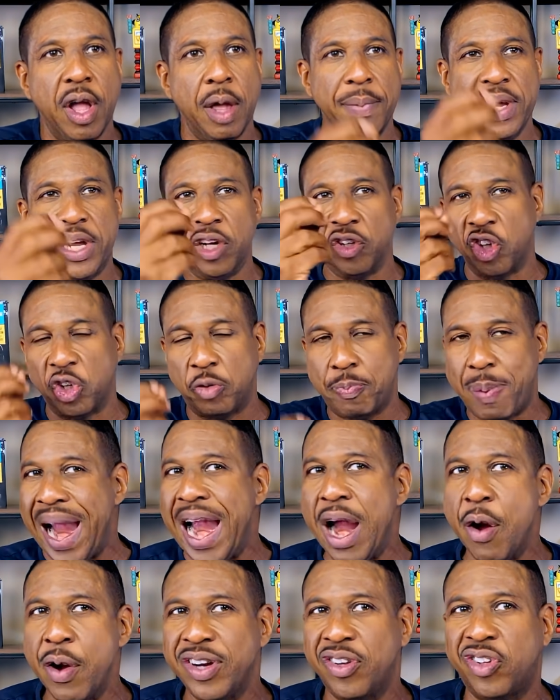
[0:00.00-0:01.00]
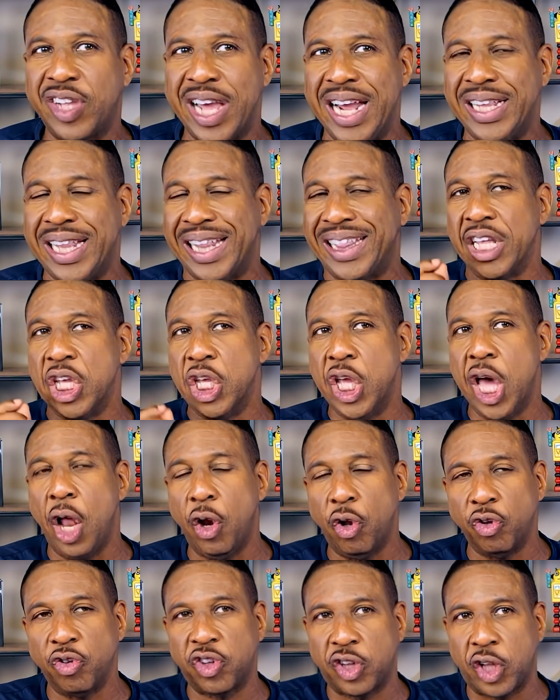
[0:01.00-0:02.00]
because his parents say that the
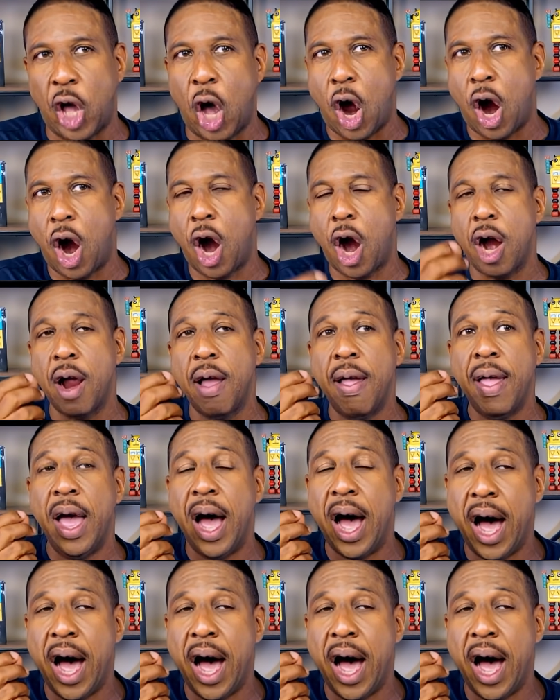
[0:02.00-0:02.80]
yellow star